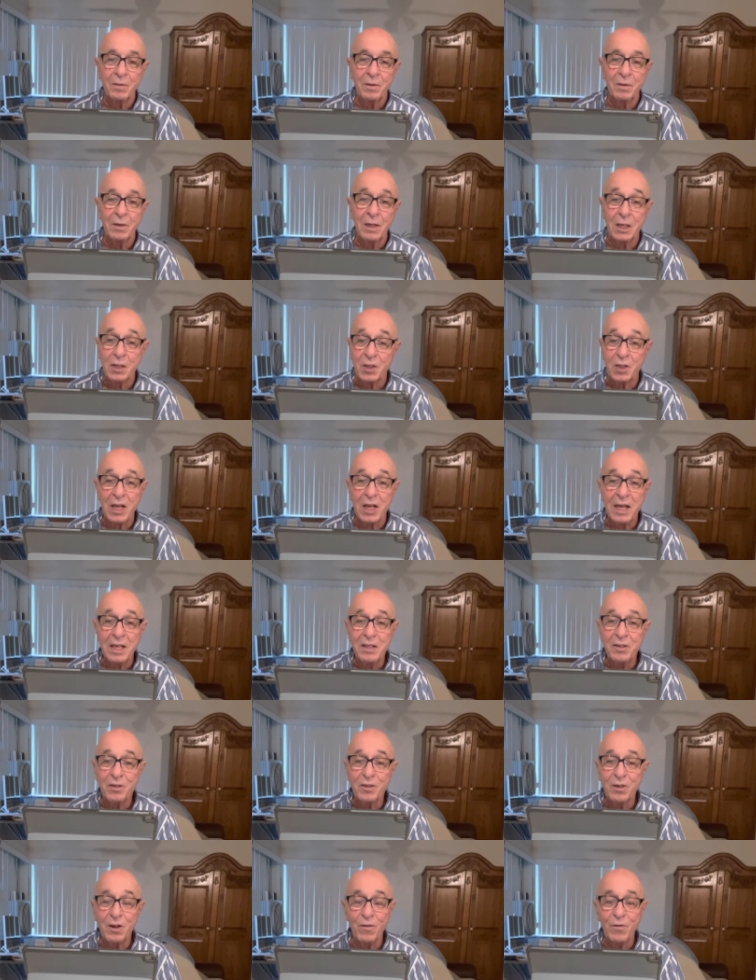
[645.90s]
The
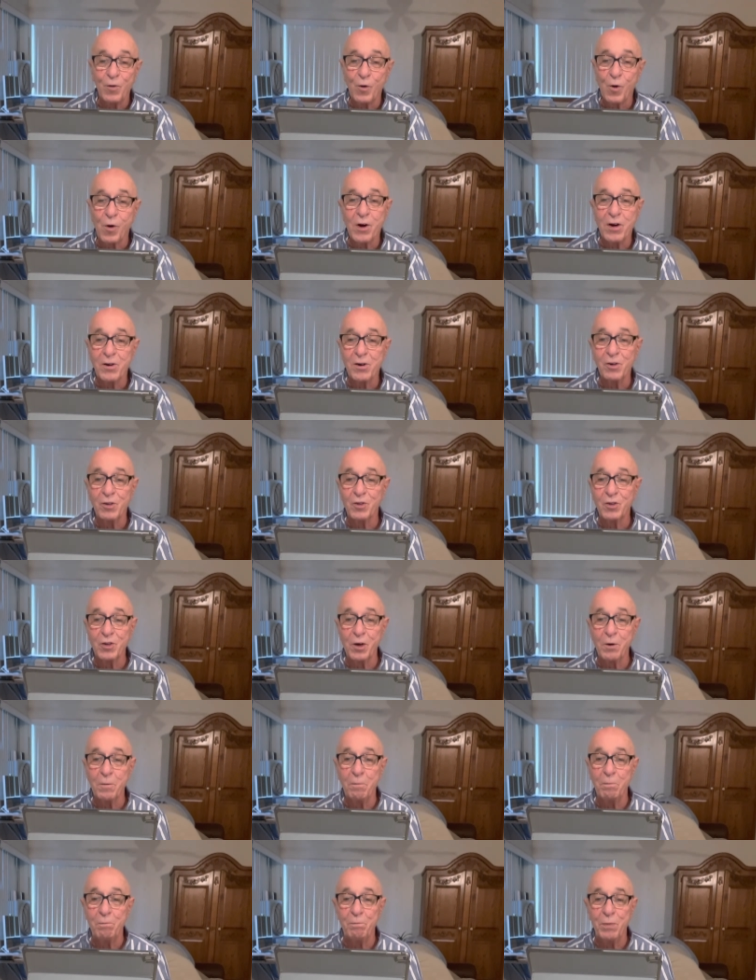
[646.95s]
sons of foreigners
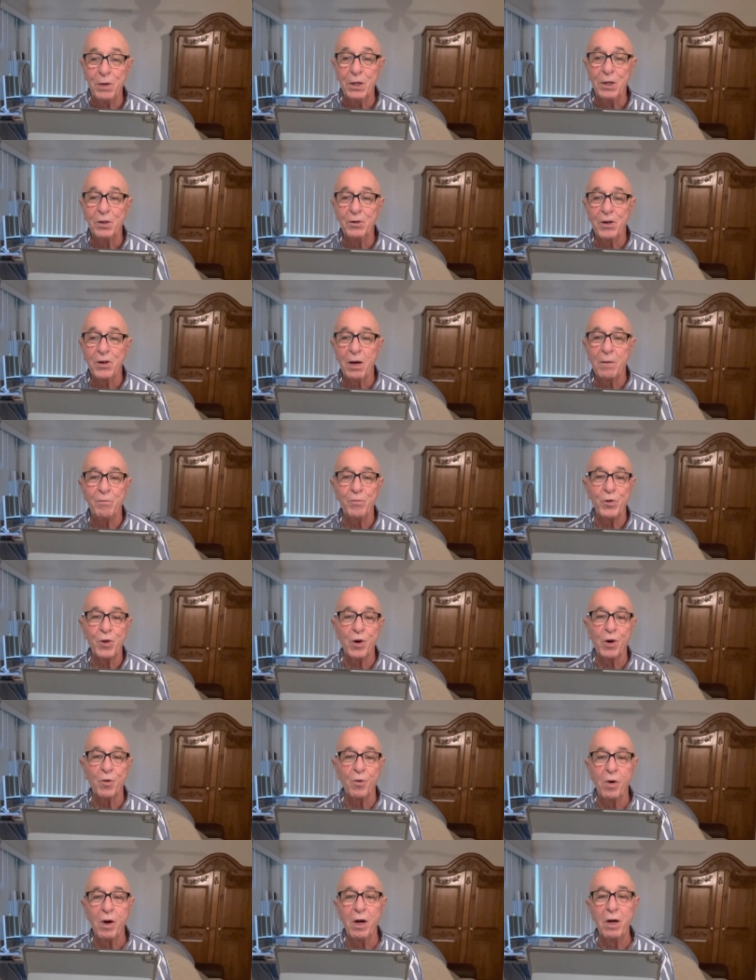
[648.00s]
shall build up your
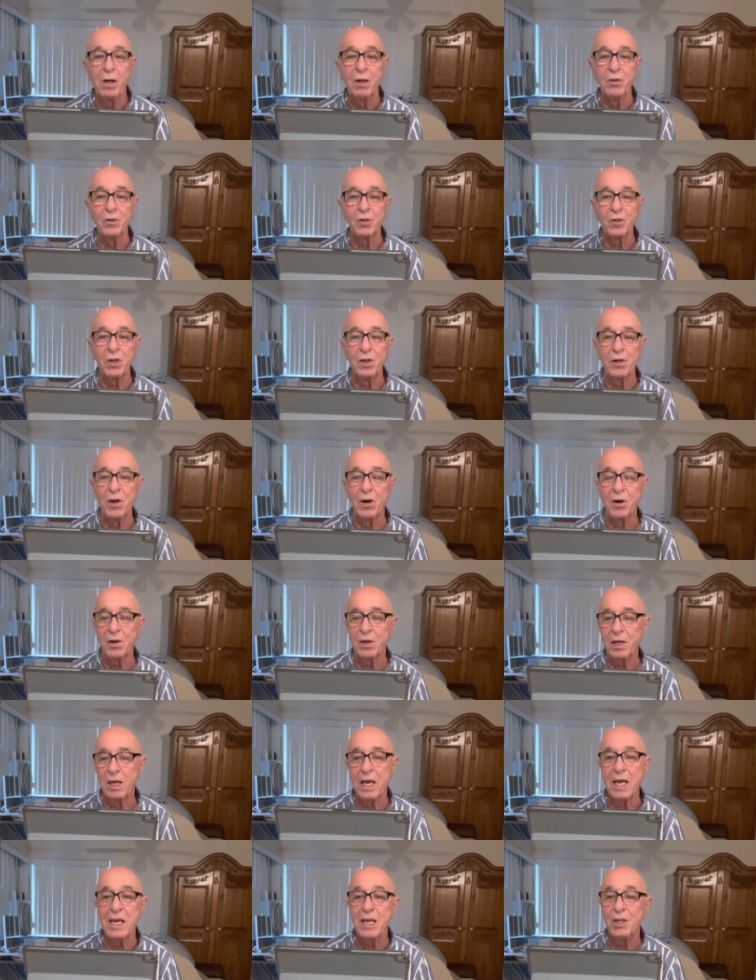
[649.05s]
walls, and their
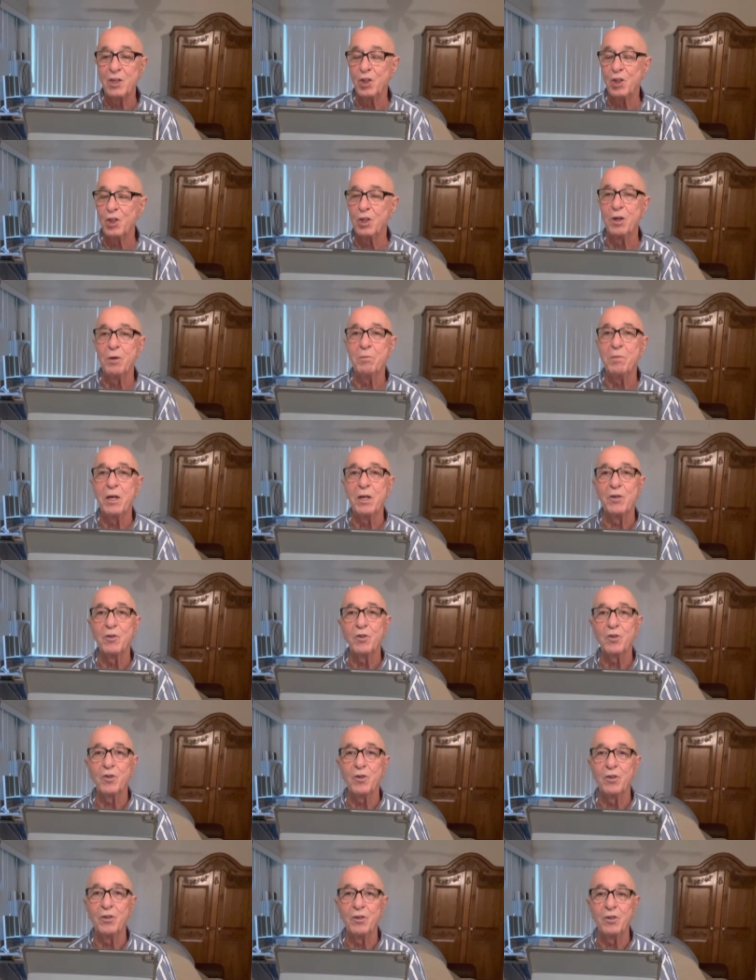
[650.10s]
kings shall
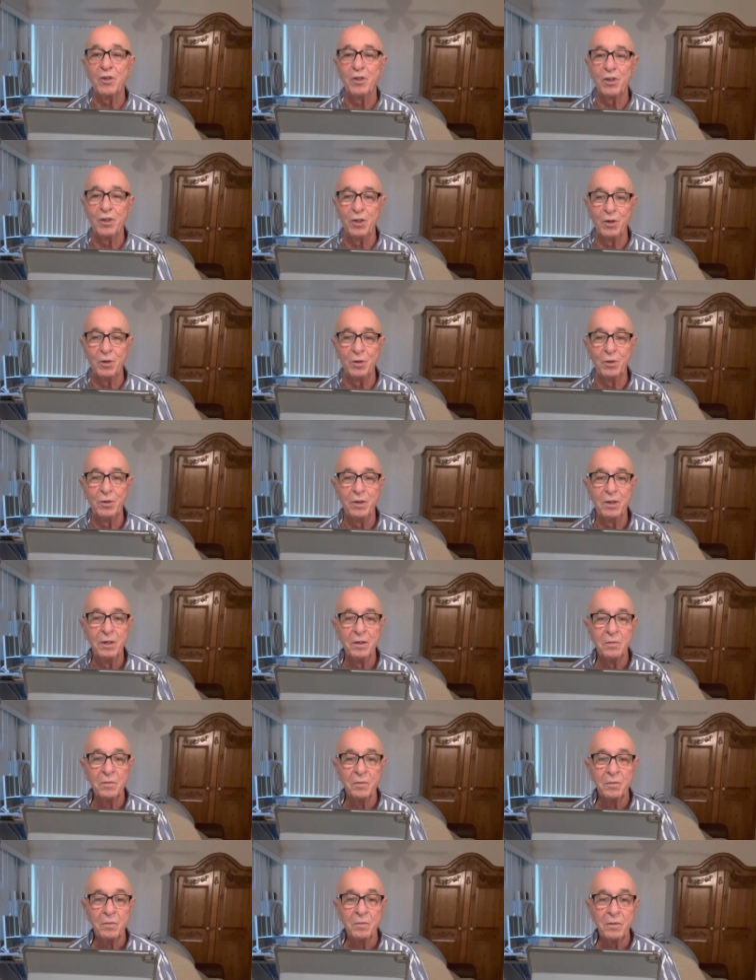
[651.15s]
minister to you.
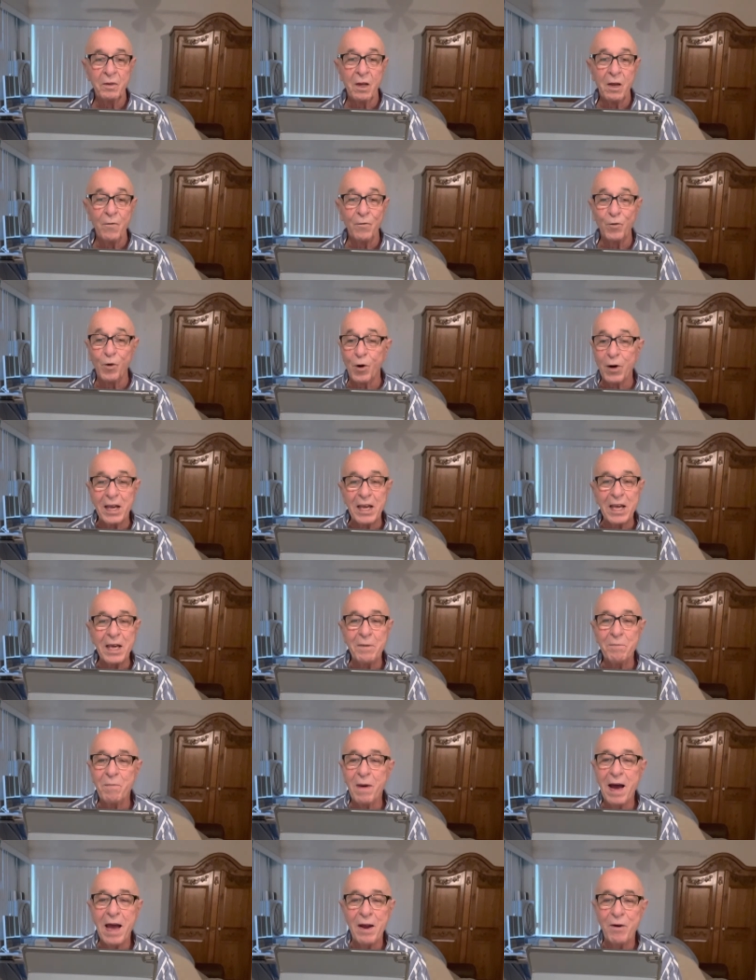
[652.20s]
For in
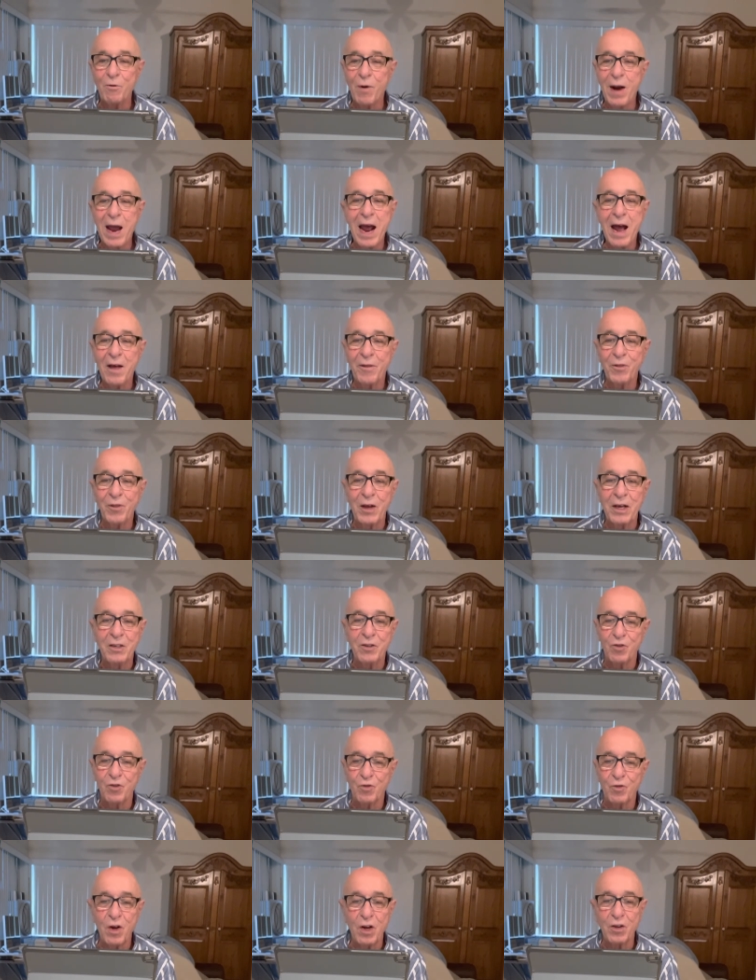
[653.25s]
my wrath I
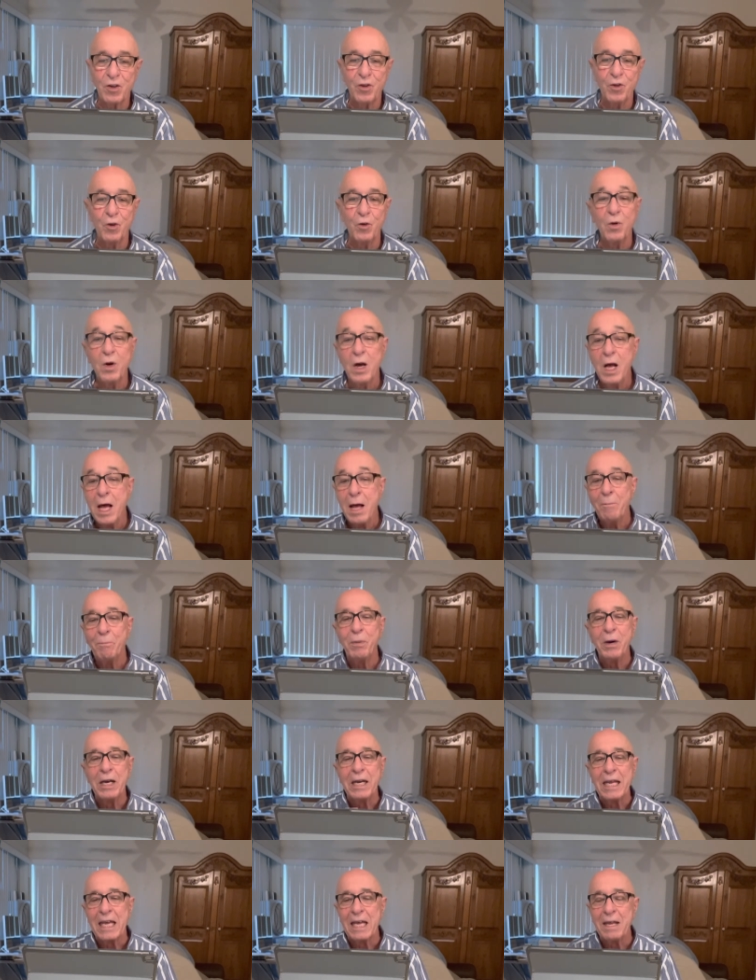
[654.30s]
struck you,
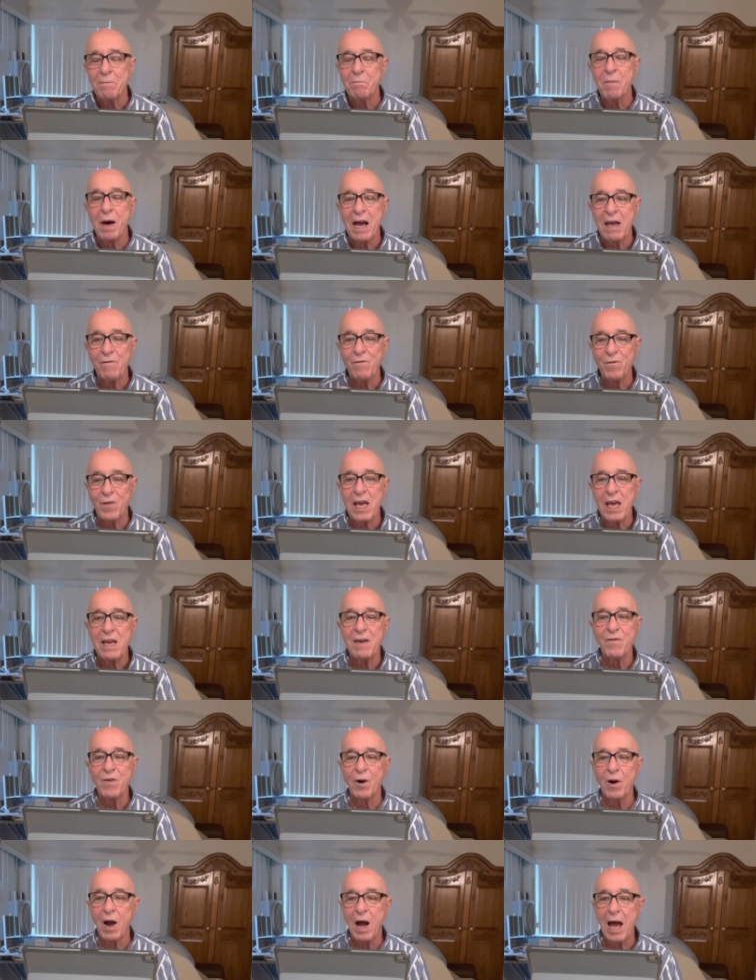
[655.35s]
but in my
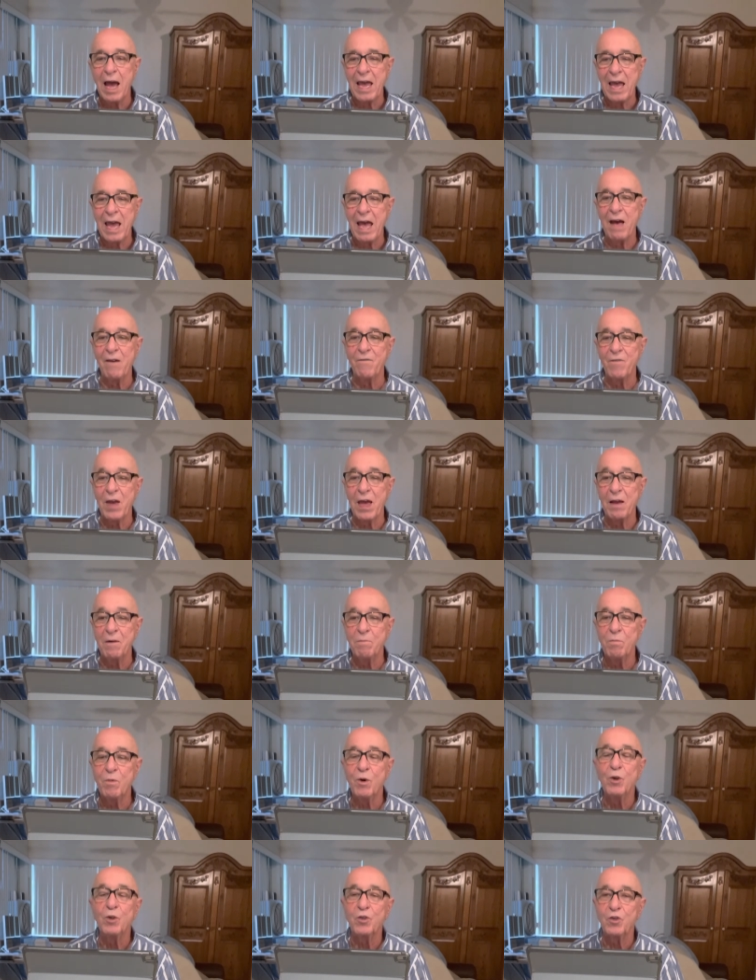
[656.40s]
favor I have had
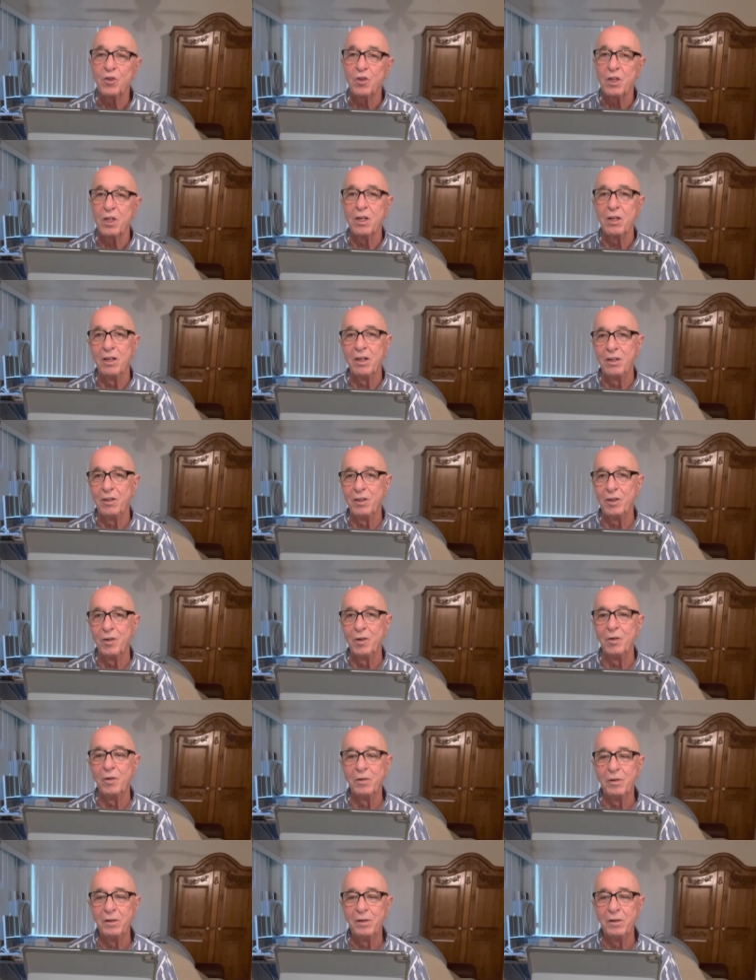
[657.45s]
mercy on you.